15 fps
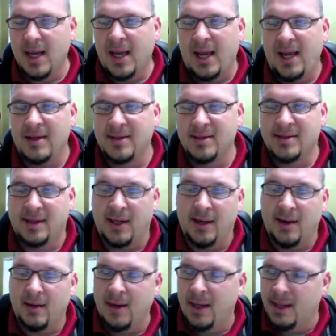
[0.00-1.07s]
and just say,
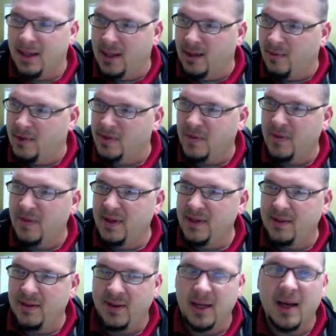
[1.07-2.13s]
all right, now, which one of these
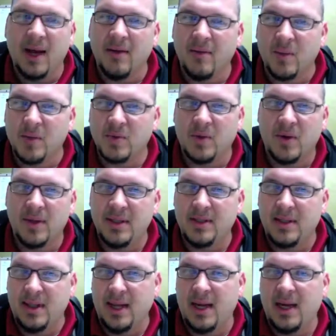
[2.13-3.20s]
do they have? And which one of these
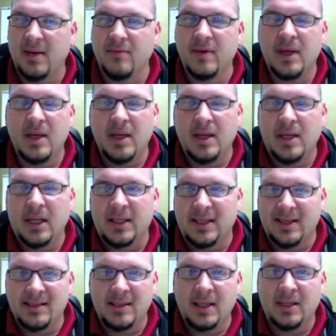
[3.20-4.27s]
do they have? Like,
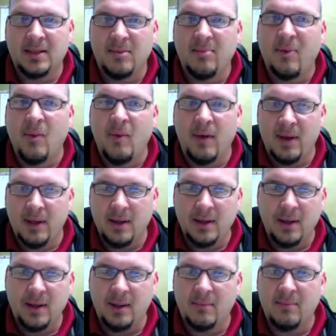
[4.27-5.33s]
that's not the point,
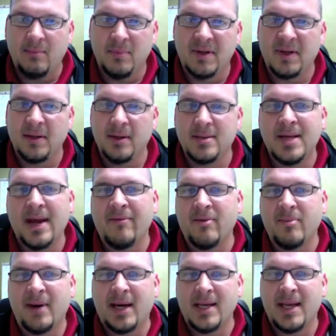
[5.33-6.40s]
because
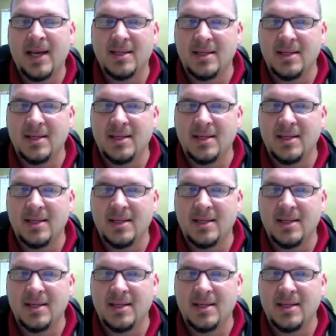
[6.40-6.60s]
everybody has